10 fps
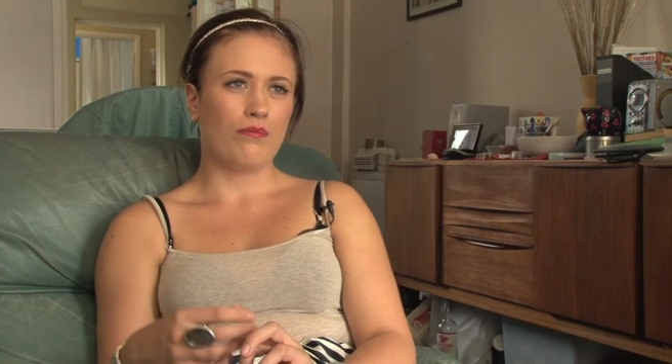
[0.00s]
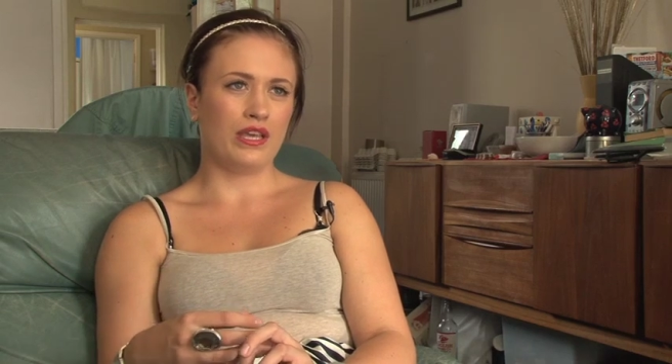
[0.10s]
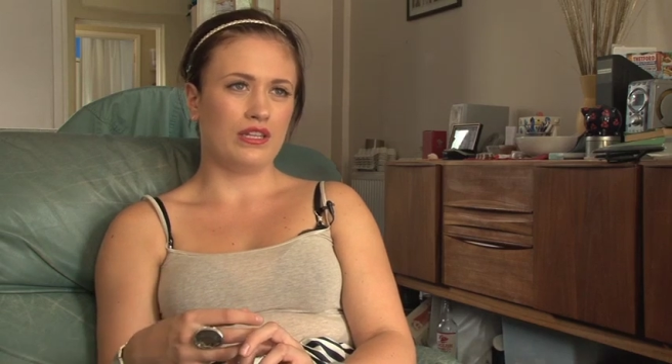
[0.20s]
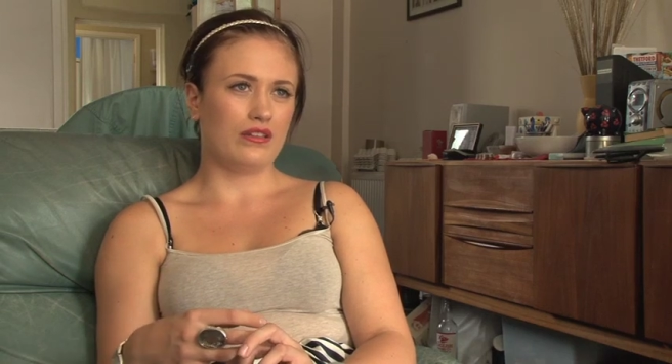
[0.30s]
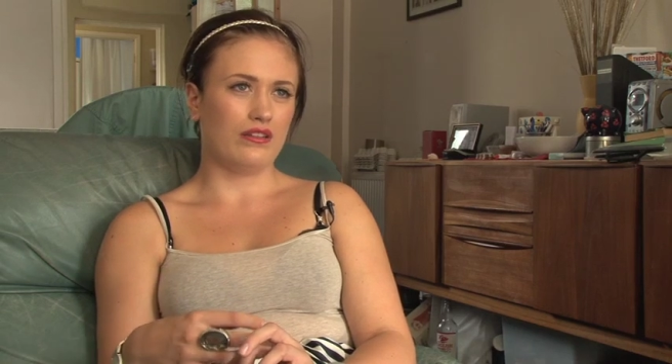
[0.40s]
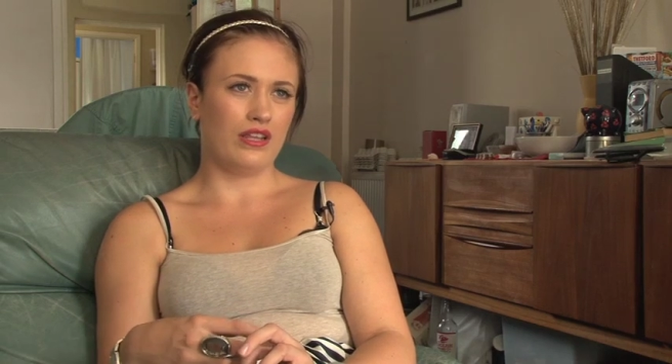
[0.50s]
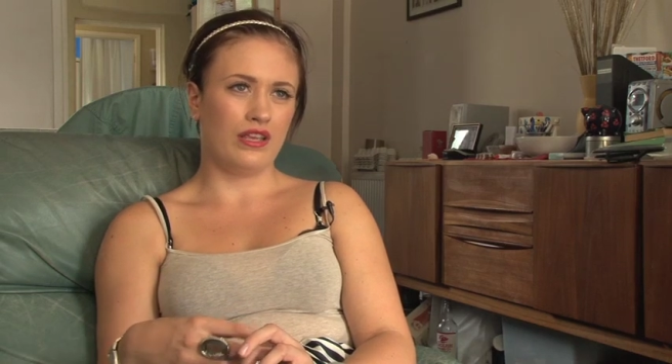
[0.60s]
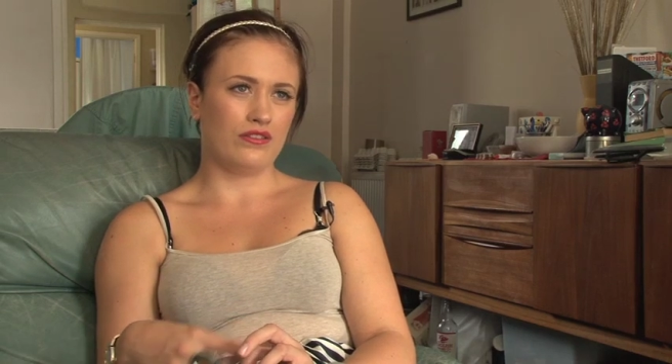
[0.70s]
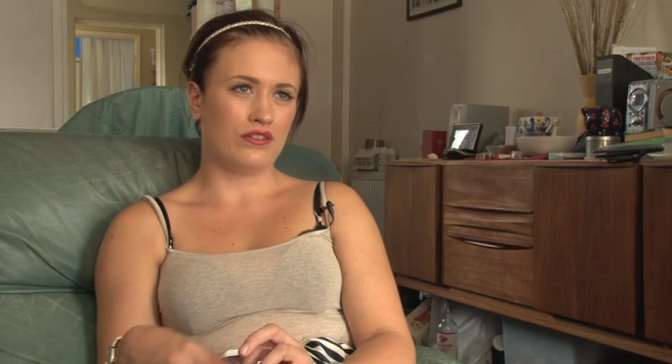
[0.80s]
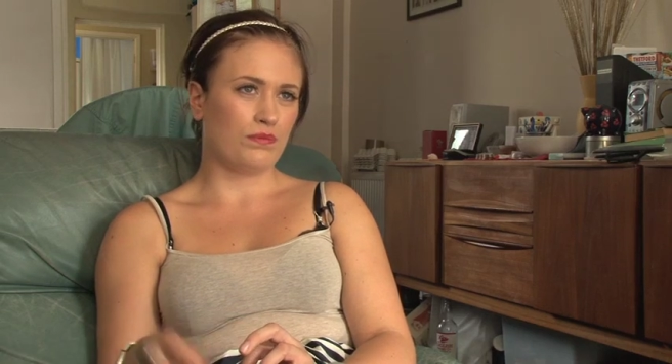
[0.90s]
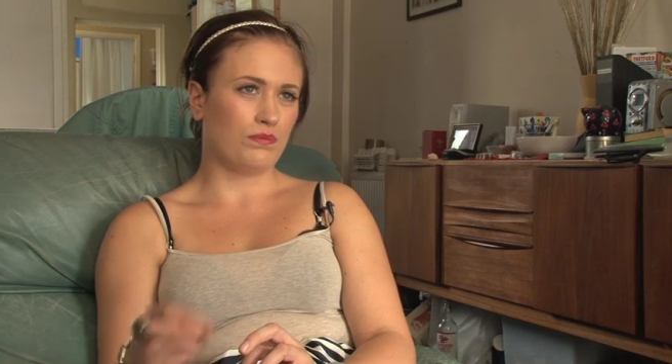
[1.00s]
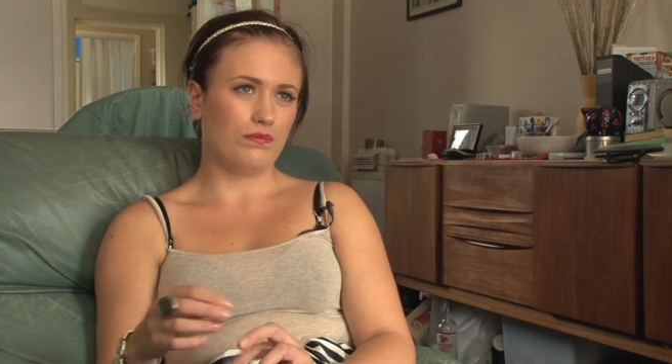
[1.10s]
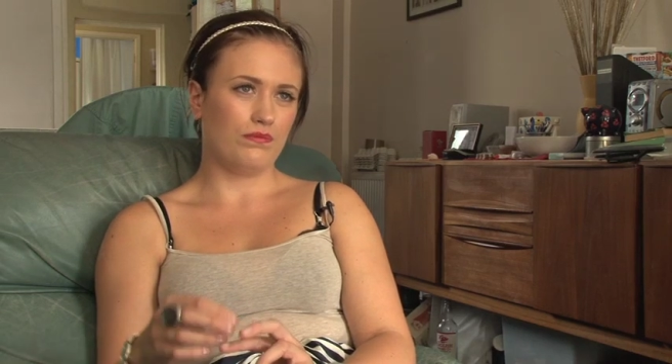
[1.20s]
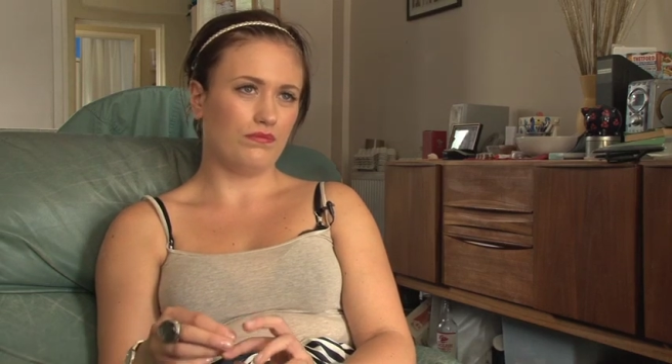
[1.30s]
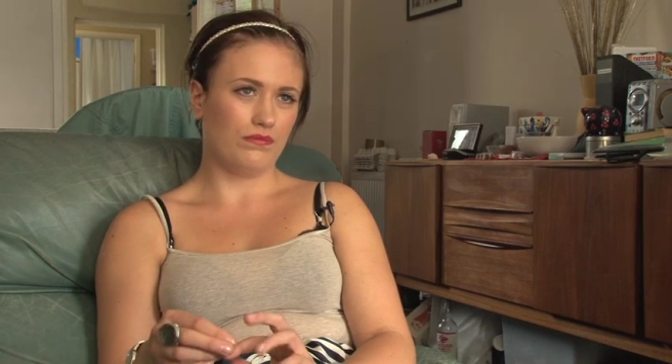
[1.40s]
made it just
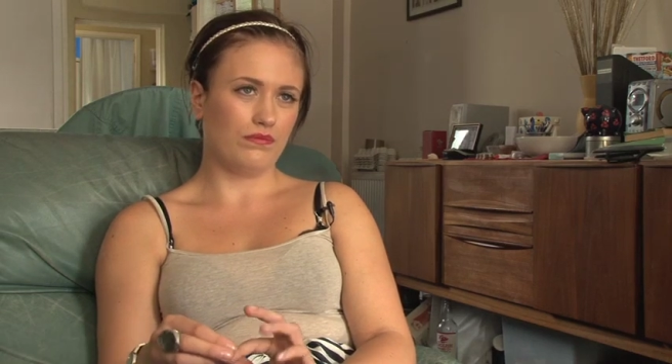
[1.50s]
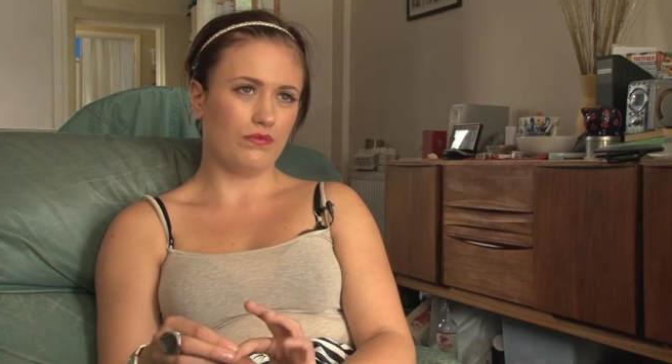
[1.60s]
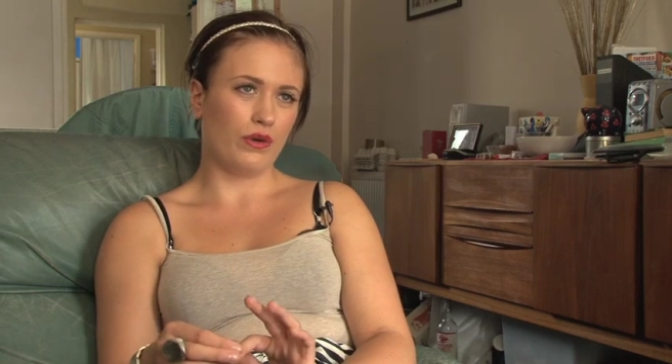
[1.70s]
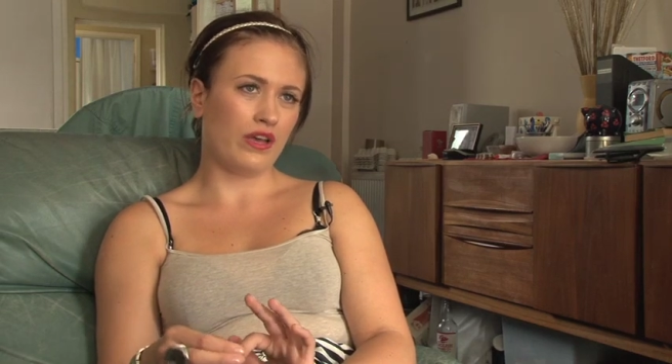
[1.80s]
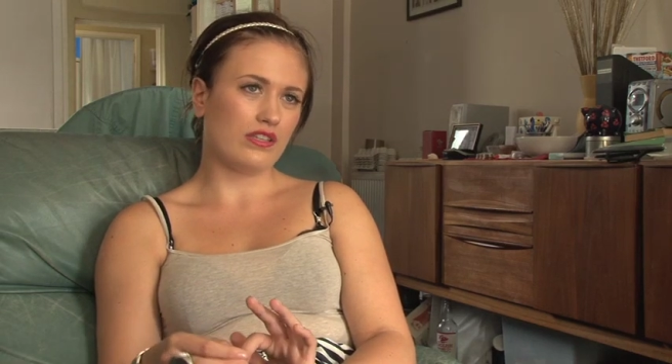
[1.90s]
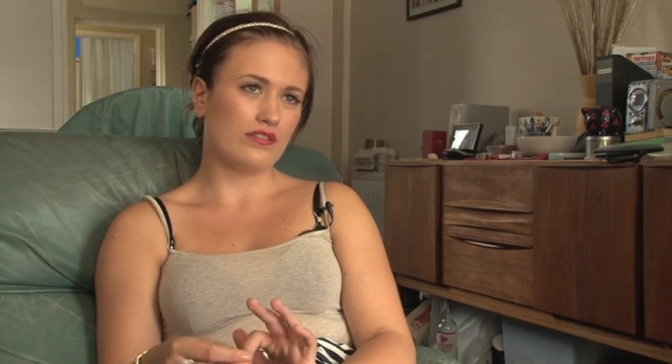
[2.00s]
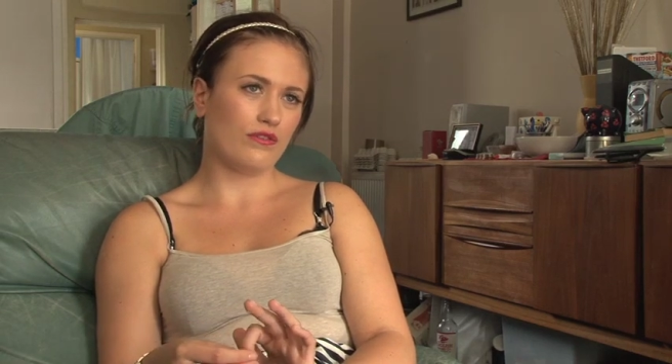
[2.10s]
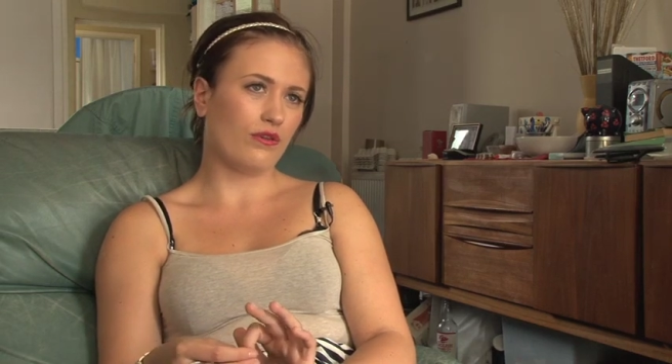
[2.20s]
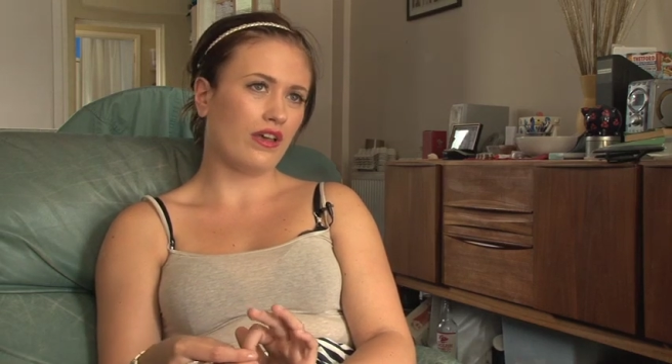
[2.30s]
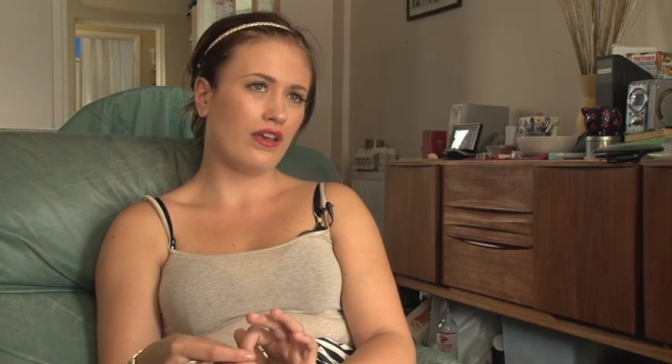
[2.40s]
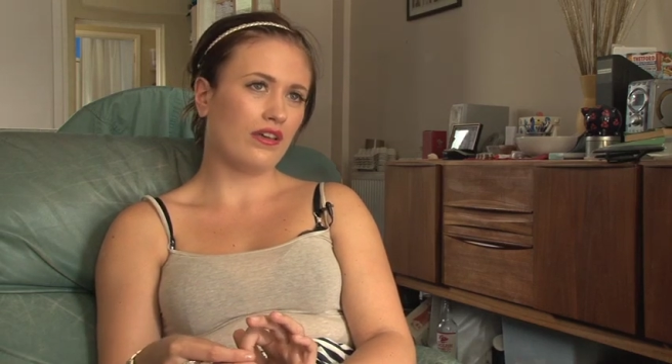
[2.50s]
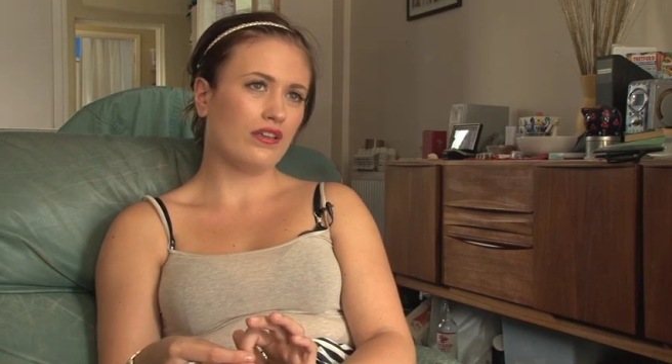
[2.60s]
worse for her.